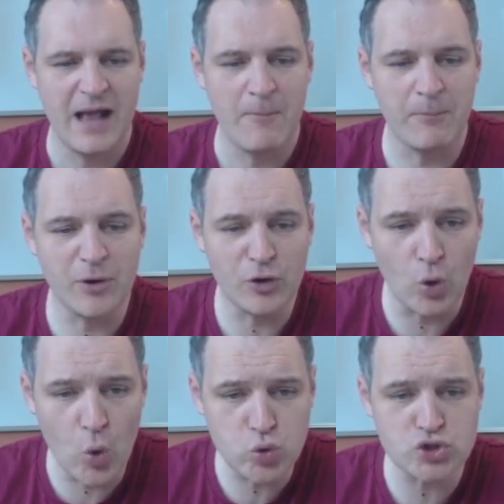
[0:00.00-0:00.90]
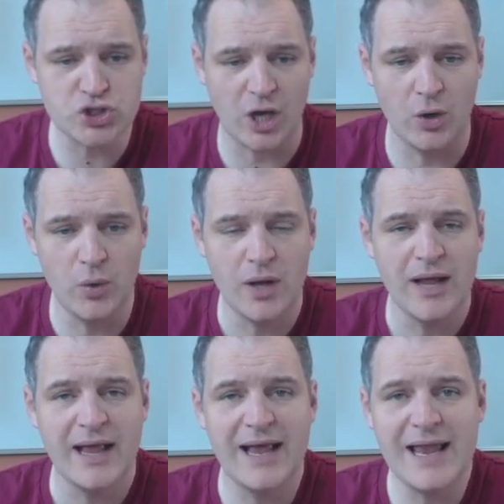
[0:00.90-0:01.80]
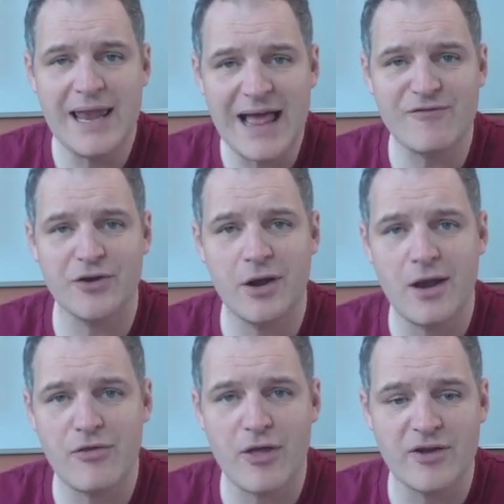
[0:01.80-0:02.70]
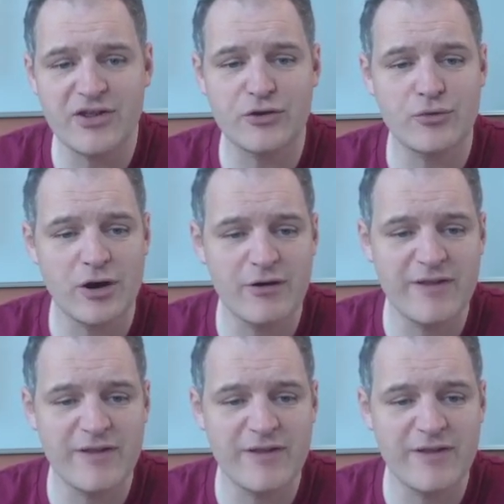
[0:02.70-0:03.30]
But also 11 and 33 are in the